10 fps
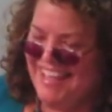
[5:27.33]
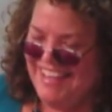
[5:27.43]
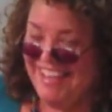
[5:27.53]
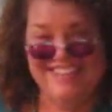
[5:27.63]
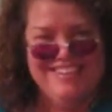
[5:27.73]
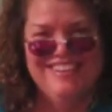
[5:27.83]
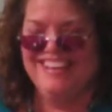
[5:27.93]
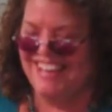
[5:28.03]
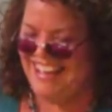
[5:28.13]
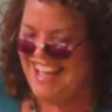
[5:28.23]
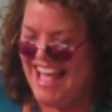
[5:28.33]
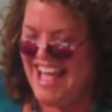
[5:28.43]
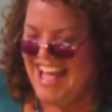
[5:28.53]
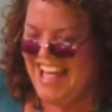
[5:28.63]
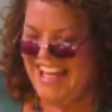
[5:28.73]

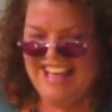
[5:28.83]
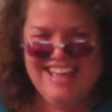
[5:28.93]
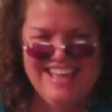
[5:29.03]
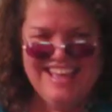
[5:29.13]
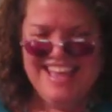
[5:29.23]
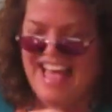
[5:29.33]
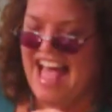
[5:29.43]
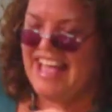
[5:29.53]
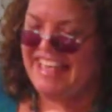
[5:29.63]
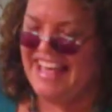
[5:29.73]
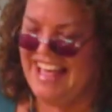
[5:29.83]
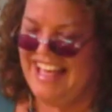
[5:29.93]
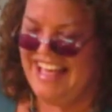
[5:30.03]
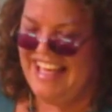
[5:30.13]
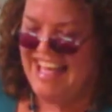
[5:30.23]
I'd love to, but I
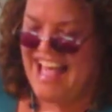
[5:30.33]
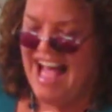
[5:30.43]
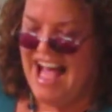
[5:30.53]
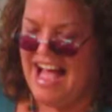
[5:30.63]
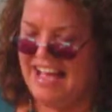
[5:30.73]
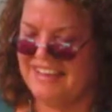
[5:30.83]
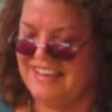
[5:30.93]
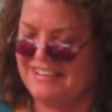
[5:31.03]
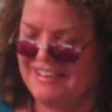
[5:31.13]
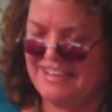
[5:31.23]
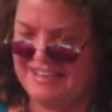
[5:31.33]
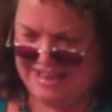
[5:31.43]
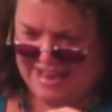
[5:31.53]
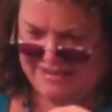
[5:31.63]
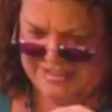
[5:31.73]
don't know.
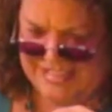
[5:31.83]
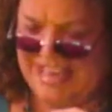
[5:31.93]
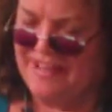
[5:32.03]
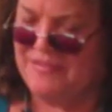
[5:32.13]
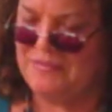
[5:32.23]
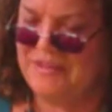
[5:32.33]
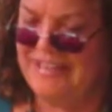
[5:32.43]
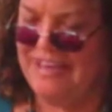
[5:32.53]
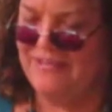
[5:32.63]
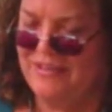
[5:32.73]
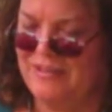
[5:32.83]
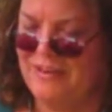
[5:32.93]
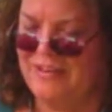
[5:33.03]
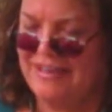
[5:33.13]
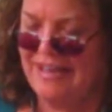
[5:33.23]
I just haven't really ever
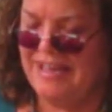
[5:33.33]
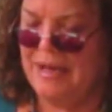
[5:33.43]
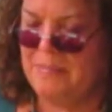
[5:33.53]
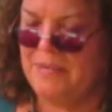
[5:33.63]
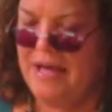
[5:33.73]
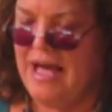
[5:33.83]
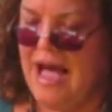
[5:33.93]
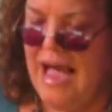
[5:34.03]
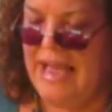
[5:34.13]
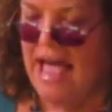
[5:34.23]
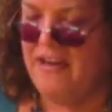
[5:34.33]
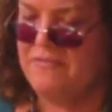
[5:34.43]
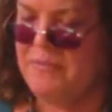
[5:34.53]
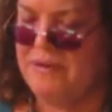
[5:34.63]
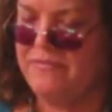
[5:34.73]
learned. I
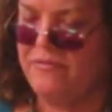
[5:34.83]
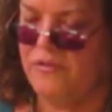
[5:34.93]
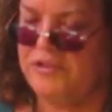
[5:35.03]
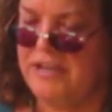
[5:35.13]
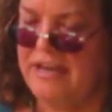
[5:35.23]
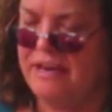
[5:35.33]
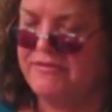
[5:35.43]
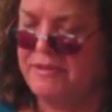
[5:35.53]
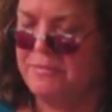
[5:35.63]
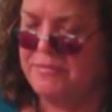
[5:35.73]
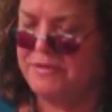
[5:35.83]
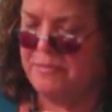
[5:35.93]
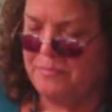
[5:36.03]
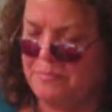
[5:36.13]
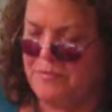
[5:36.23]
have been fortunate enough
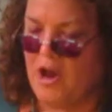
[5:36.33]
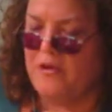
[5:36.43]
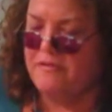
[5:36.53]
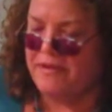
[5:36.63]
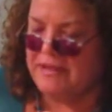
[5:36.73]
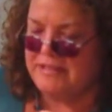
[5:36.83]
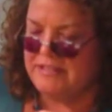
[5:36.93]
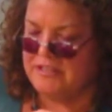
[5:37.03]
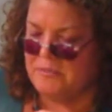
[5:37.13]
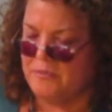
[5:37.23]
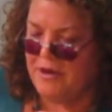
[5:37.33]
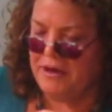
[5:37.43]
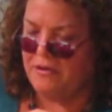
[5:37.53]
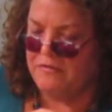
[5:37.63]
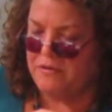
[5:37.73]
to go to Venice and to
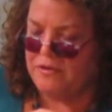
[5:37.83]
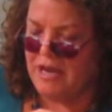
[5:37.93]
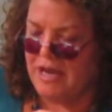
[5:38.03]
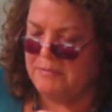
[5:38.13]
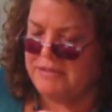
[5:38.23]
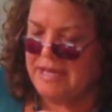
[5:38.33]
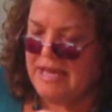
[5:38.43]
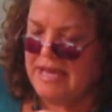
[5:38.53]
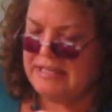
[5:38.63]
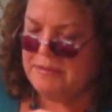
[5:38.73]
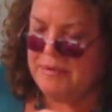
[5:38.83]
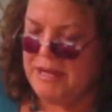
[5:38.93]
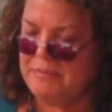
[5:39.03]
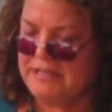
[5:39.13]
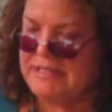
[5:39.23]
Murano a few times to
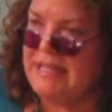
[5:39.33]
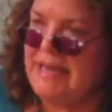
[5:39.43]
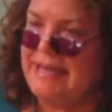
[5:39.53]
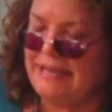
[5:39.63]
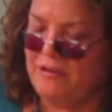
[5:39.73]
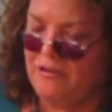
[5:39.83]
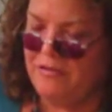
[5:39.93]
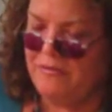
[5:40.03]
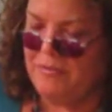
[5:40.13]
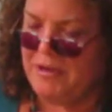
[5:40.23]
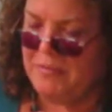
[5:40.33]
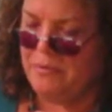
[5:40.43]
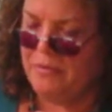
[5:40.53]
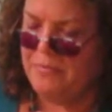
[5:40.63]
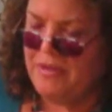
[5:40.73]
be able to study and learn from people.